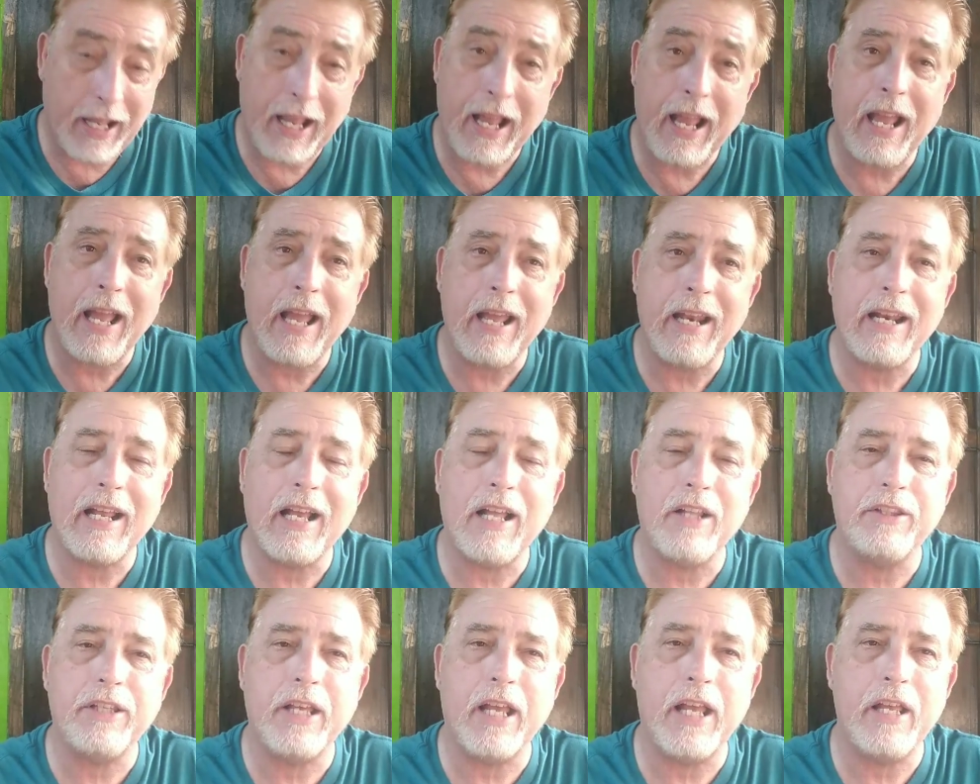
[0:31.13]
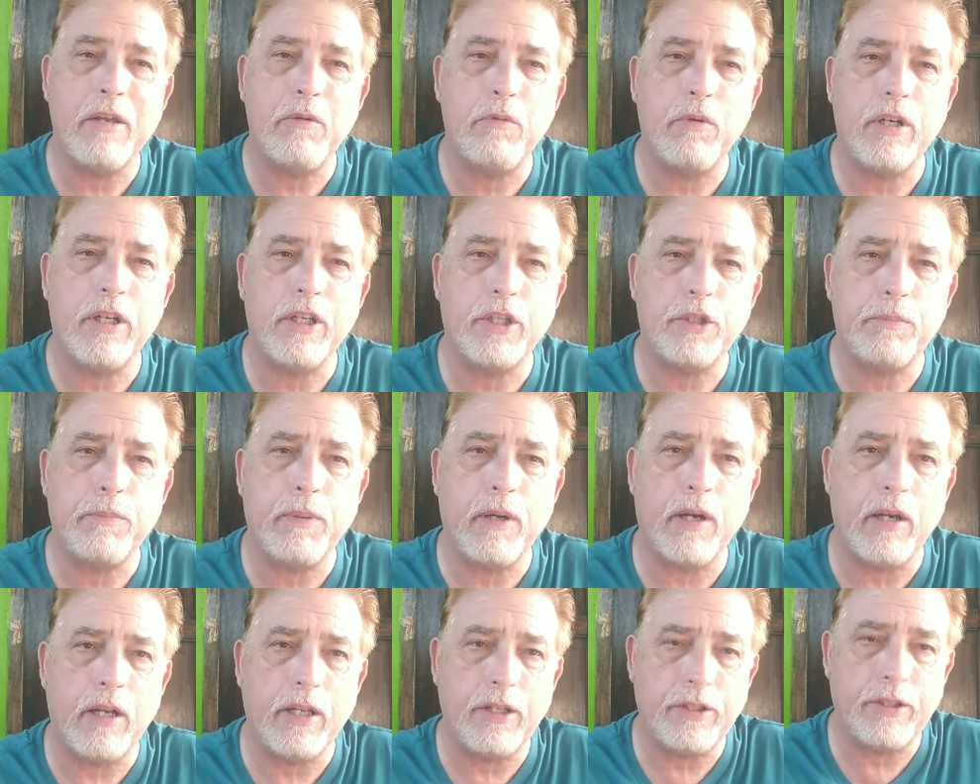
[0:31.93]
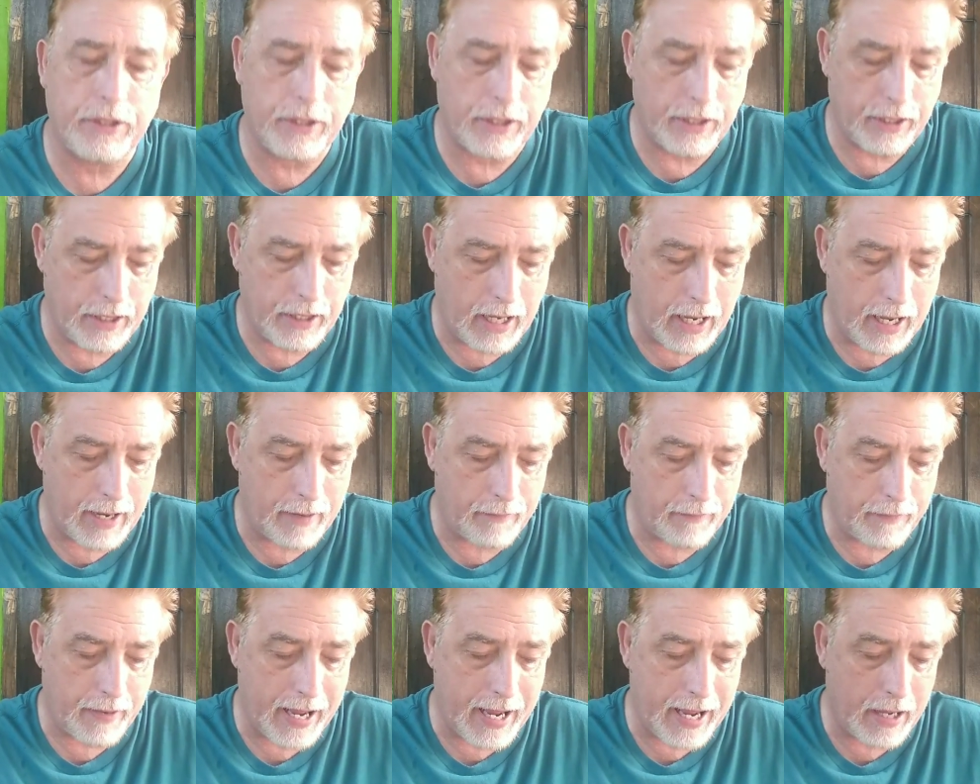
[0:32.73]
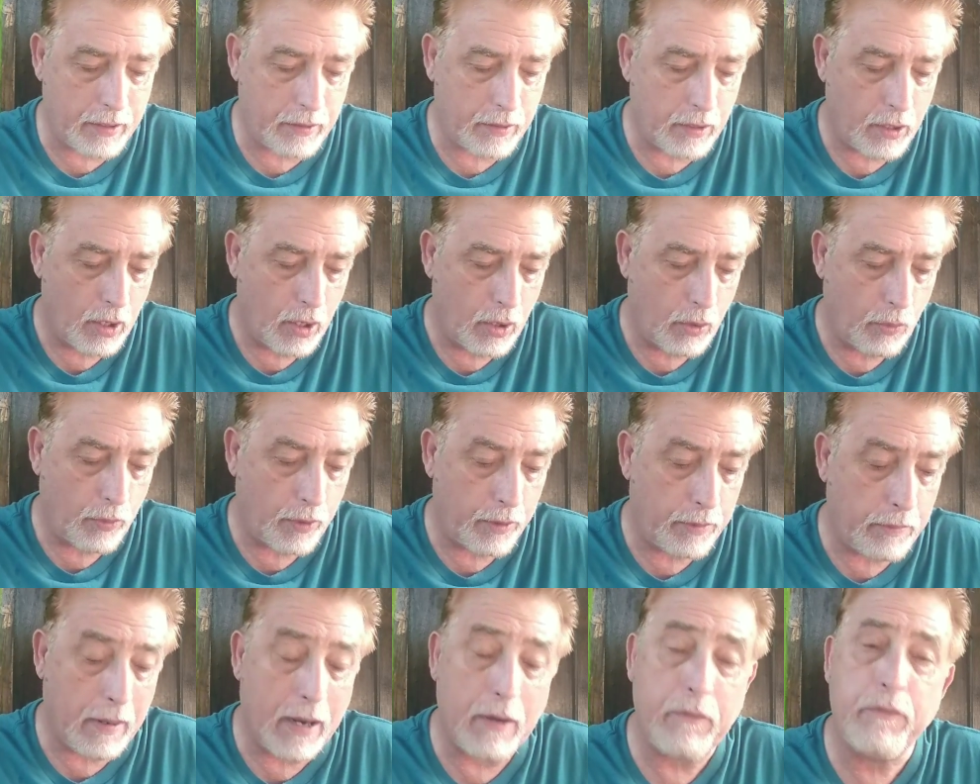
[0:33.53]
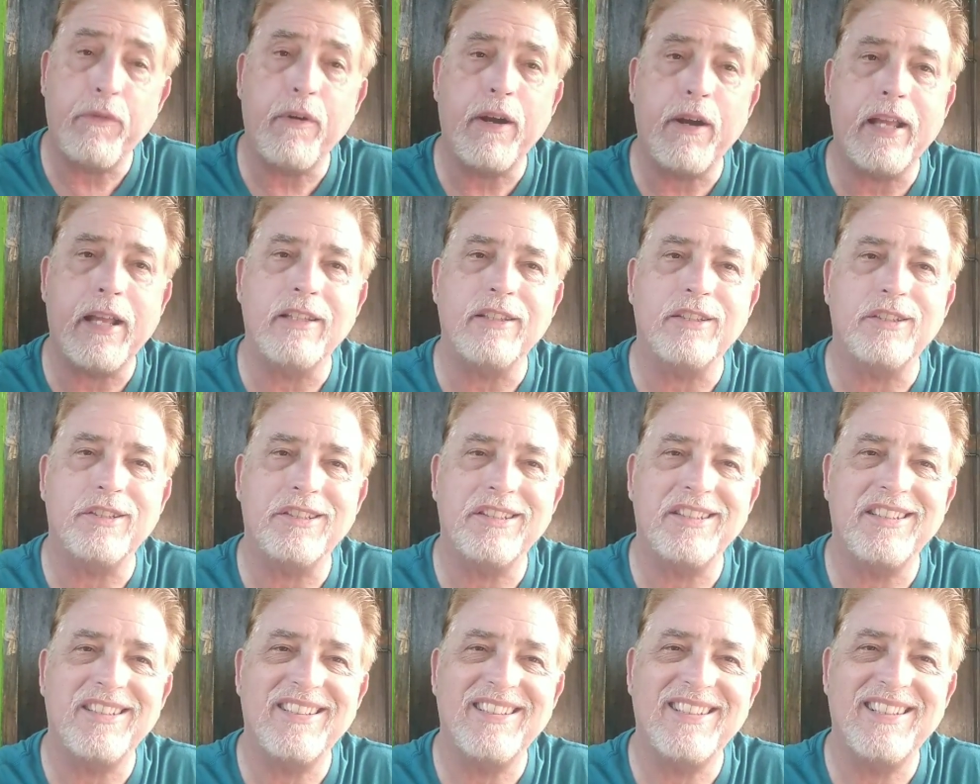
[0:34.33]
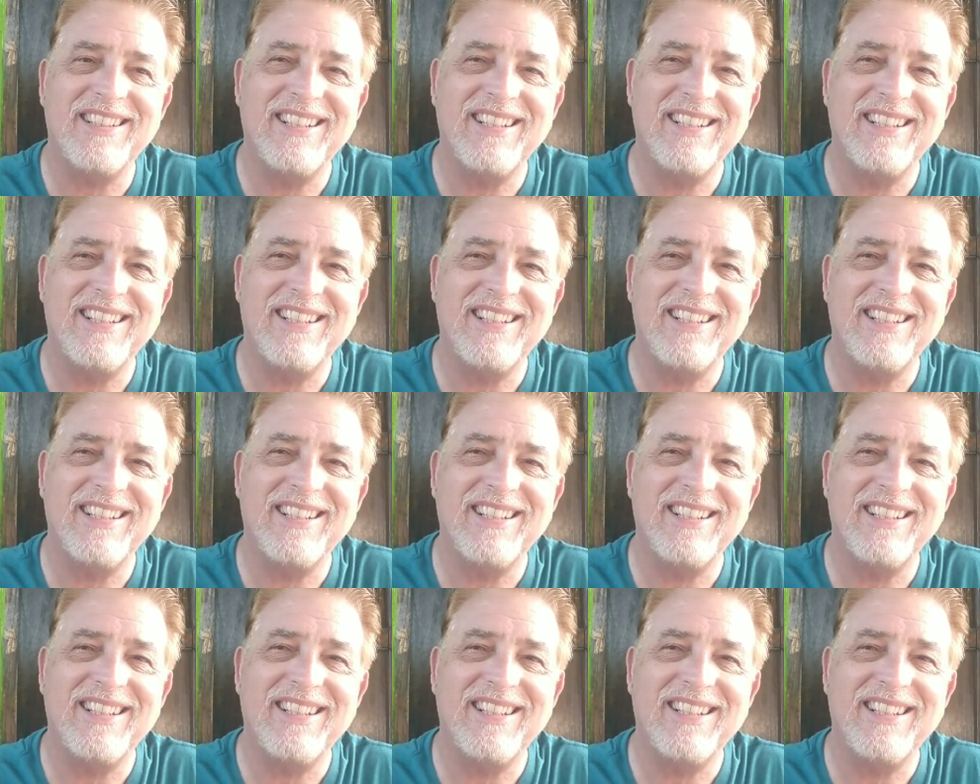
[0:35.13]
and I'll tell you what experience that I have had with my friends.